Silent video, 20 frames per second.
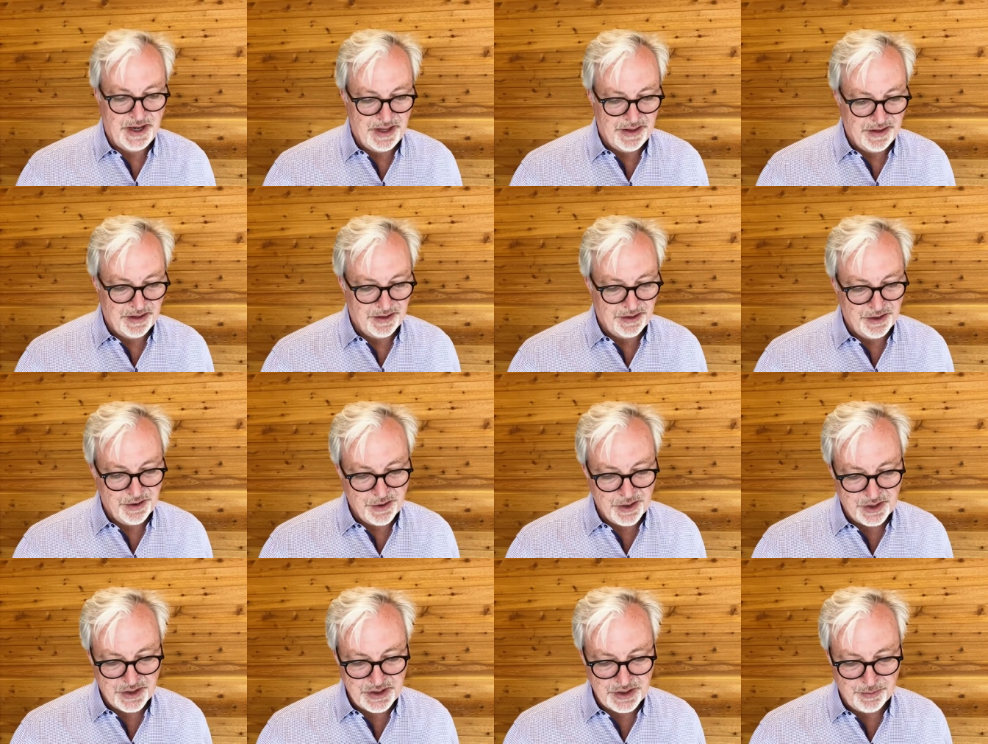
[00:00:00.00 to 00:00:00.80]
And the
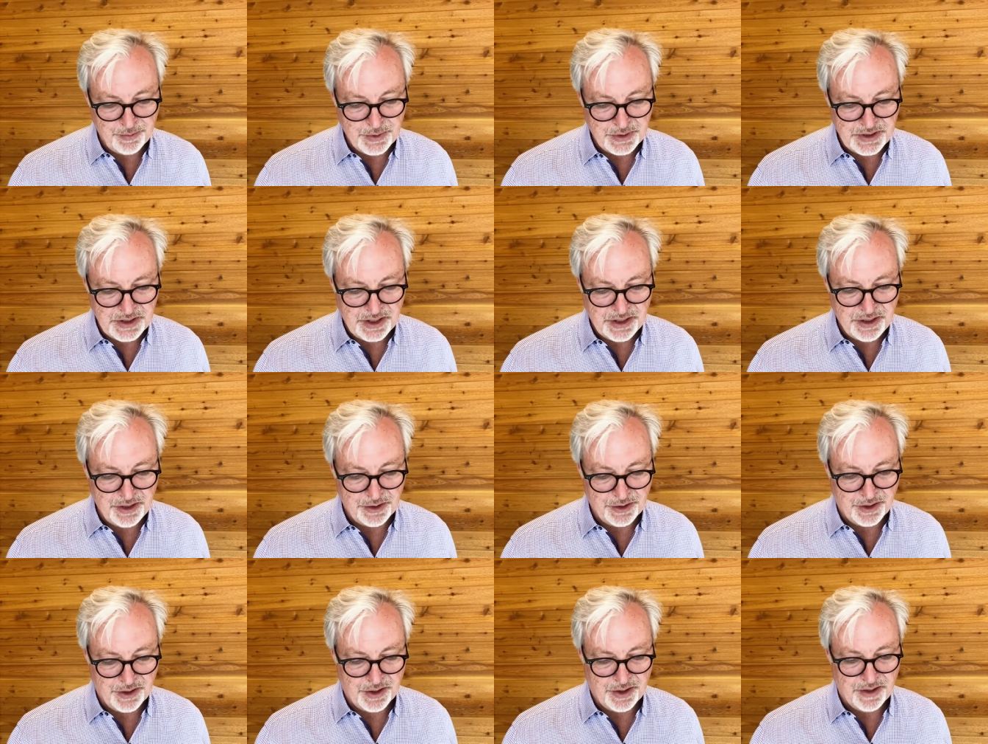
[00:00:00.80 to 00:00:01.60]
lyrics in
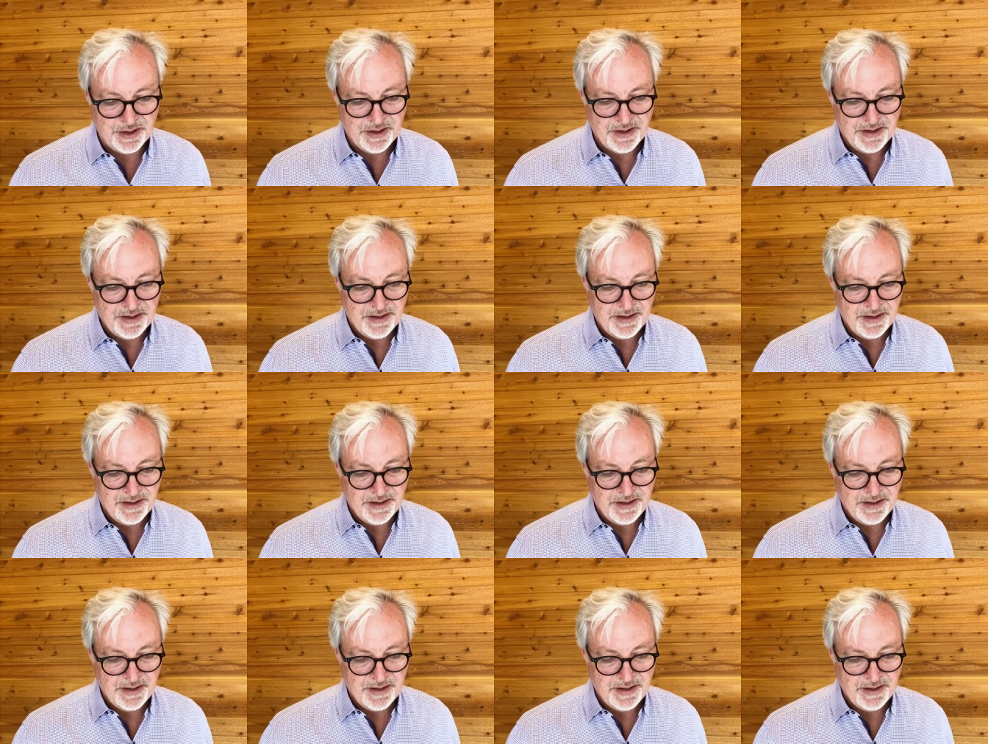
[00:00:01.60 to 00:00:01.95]
particular,